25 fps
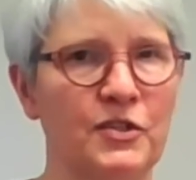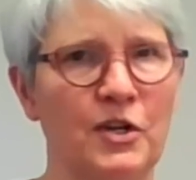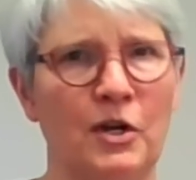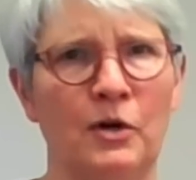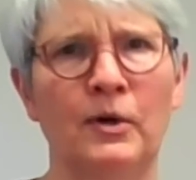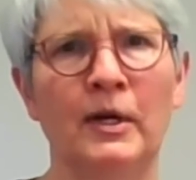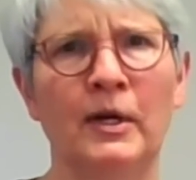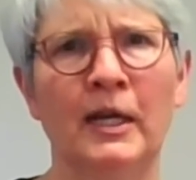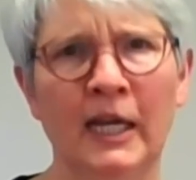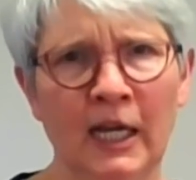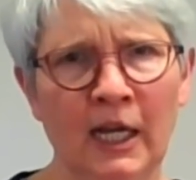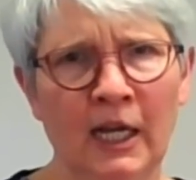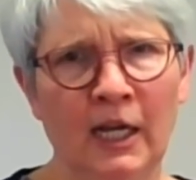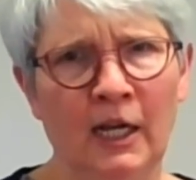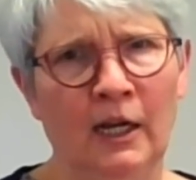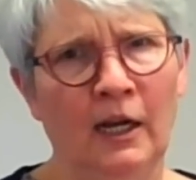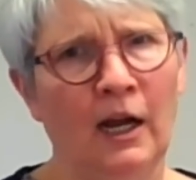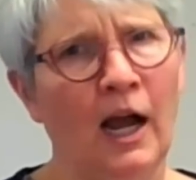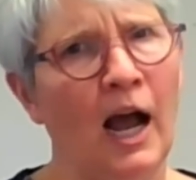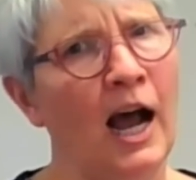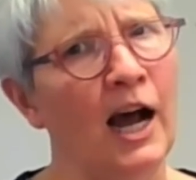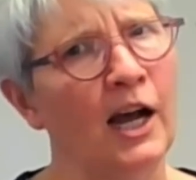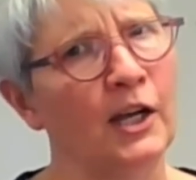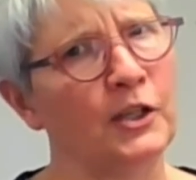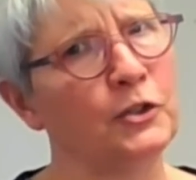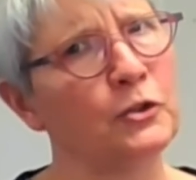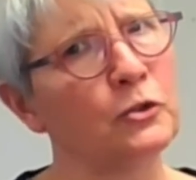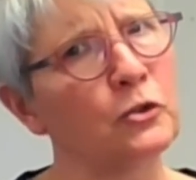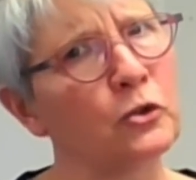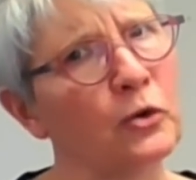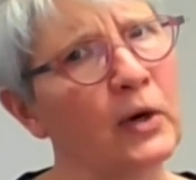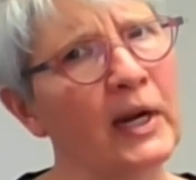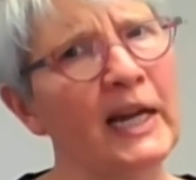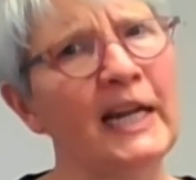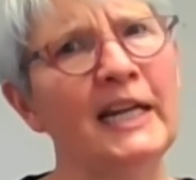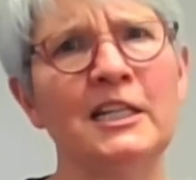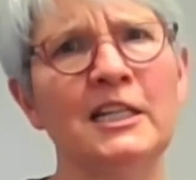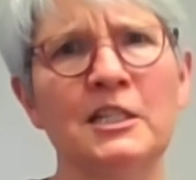So uh,
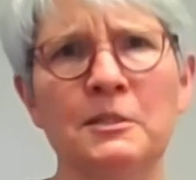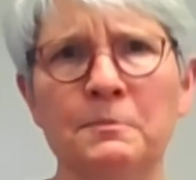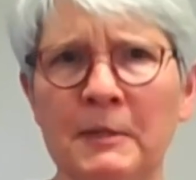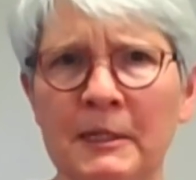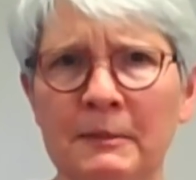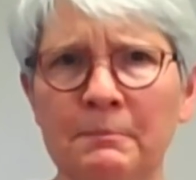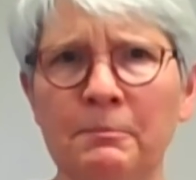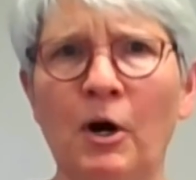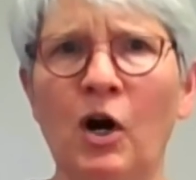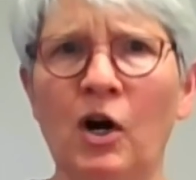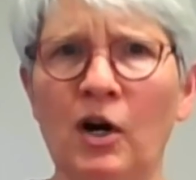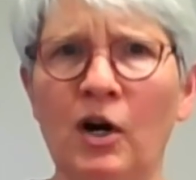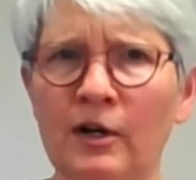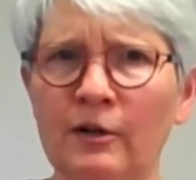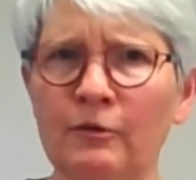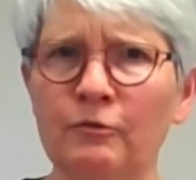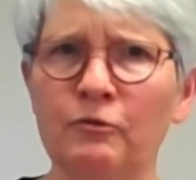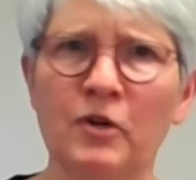Ukraine has been part